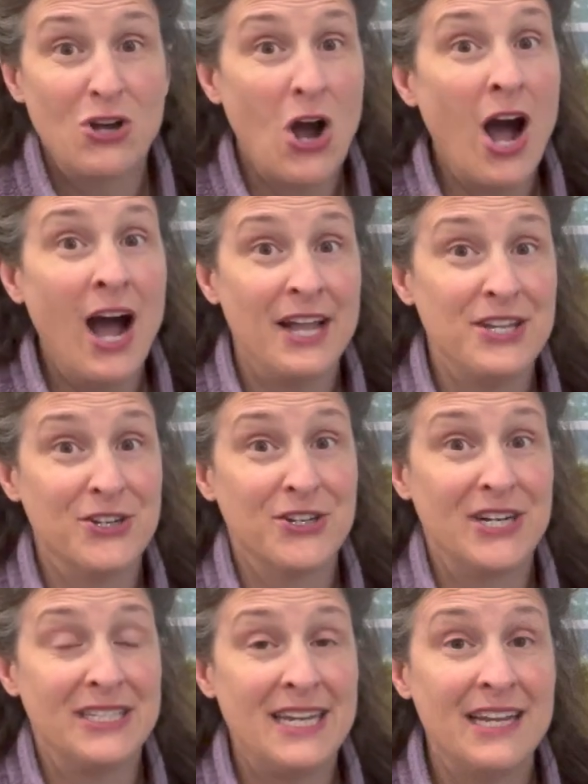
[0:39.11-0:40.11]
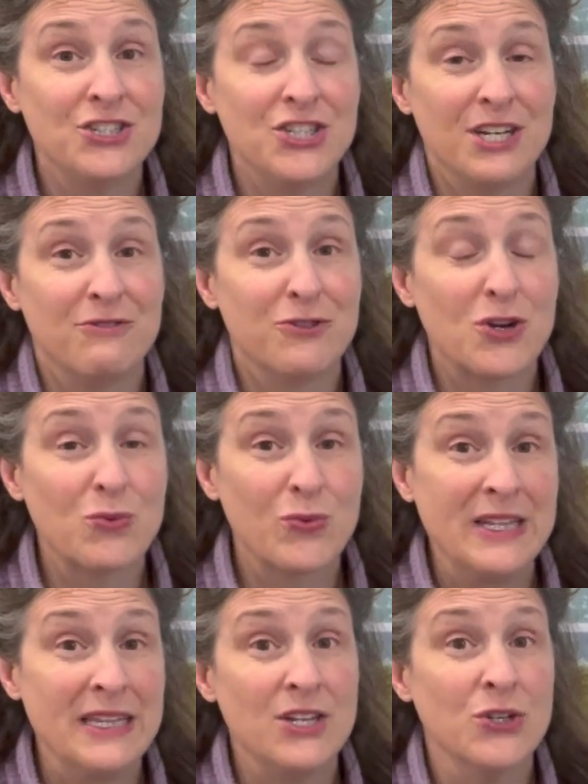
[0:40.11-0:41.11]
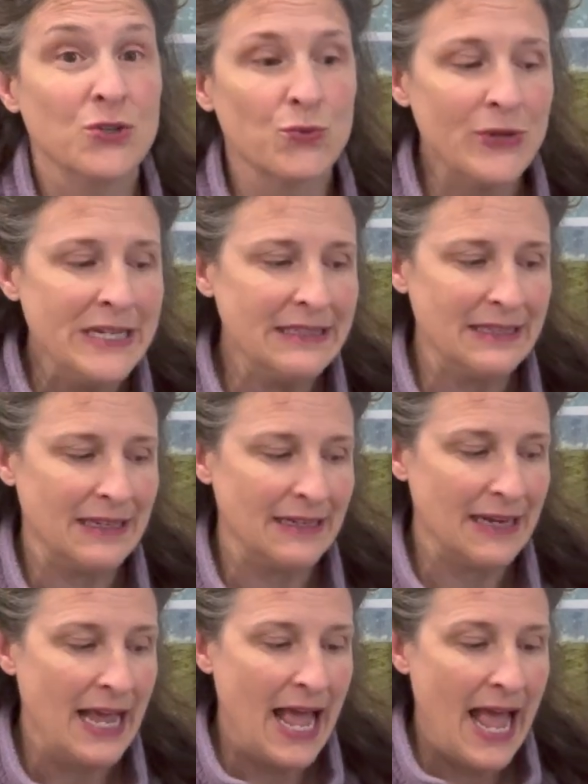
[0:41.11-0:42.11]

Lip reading: caught your attention for a really good reason.